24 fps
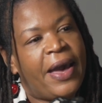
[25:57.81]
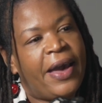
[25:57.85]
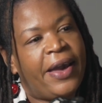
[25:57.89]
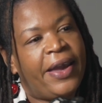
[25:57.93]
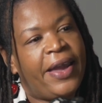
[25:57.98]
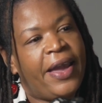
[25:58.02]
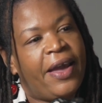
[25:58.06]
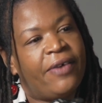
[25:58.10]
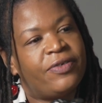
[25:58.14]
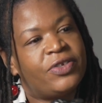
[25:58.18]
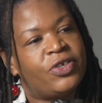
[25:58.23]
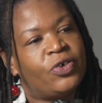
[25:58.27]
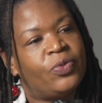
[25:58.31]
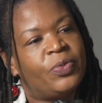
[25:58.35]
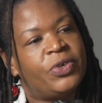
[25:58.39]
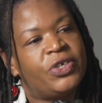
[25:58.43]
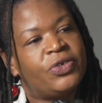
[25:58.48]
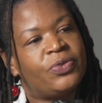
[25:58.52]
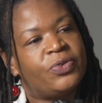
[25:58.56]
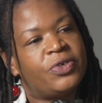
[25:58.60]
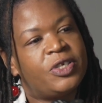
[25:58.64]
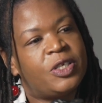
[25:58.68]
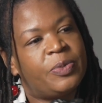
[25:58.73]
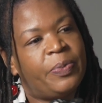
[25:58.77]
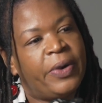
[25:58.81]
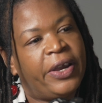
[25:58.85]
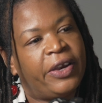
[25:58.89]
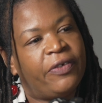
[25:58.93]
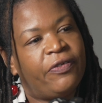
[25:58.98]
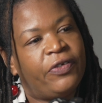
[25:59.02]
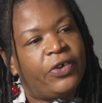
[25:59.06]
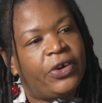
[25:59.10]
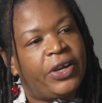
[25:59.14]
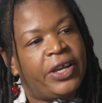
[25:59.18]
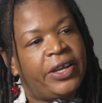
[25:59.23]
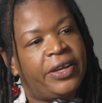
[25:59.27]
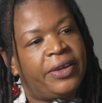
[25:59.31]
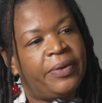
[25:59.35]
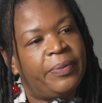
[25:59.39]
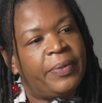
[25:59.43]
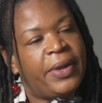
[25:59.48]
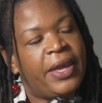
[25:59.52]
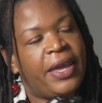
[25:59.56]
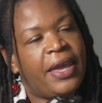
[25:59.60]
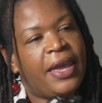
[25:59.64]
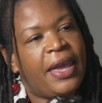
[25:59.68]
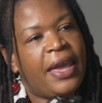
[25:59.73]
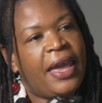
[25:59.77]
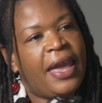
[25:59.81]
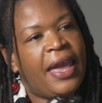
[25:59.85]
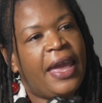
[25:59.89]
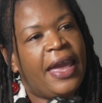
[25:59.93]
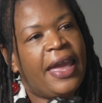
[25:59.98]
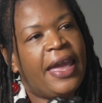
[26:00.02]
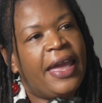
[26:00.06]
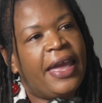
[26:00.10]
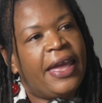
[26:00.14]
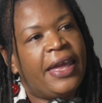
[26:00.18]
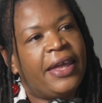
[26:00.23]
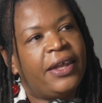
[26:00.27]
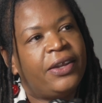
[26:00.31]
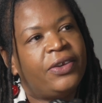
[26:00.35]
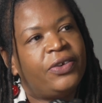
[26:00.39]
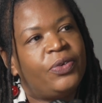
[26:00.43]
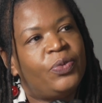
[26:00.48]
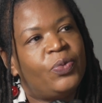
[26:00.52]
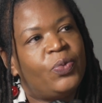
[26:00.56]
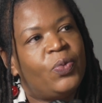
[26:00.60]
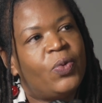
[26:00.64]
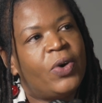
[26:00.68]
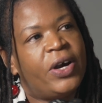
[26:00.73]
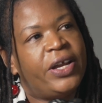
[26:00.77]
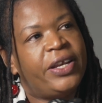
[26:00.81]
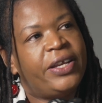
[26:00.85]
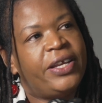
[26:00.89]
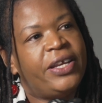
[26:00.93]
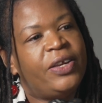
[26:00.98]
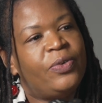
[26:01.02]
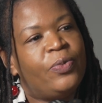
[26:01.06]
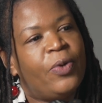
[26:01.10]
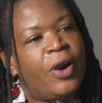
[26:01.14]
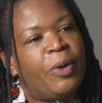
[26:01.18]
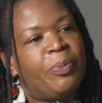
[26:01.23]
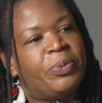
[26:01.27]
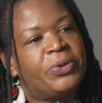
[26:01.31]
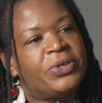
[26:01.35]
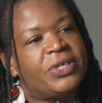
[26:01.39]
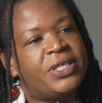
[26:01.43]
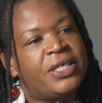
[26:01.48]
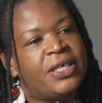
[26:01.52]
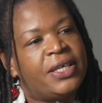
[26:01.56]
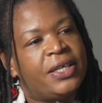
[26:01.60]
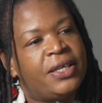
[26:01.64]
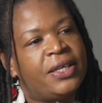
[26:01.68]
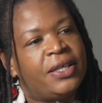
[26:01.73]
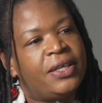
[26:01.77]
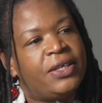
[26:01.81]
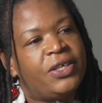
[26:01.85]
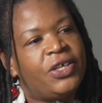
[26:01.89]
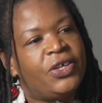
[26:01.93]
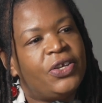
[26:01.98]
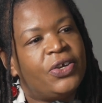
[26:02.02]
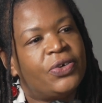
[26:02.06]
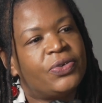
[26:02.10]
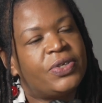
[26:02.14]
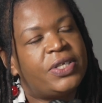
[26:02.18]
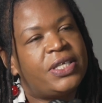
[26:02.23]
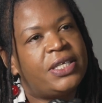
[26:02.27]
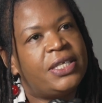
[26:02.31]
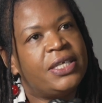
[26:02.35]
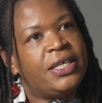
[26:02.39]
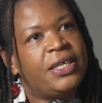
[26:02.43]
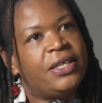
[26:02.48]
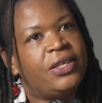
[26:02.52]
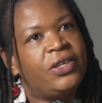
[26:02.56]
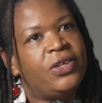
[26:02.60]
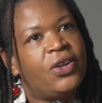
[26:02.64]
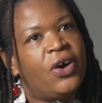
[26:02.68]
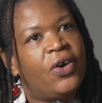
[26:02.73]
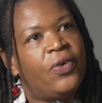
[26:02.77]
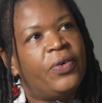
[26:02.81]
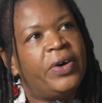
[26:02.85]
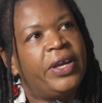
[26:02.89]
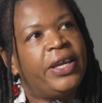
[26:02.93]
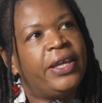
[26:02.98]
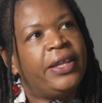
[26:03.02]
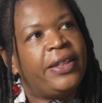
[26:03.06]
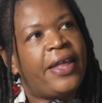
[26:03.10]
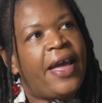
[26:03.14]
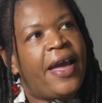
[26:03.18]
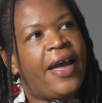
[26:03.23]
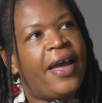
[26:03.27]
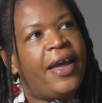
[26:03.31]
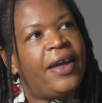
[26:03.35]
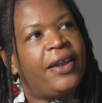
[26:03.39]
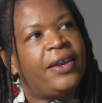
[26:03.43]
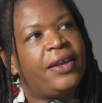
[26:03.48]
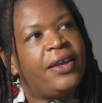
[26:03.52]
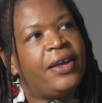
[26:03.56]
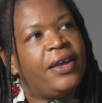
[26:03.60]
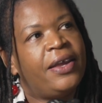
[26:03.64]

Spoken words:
I have so much respect for him and what he represented, knowing that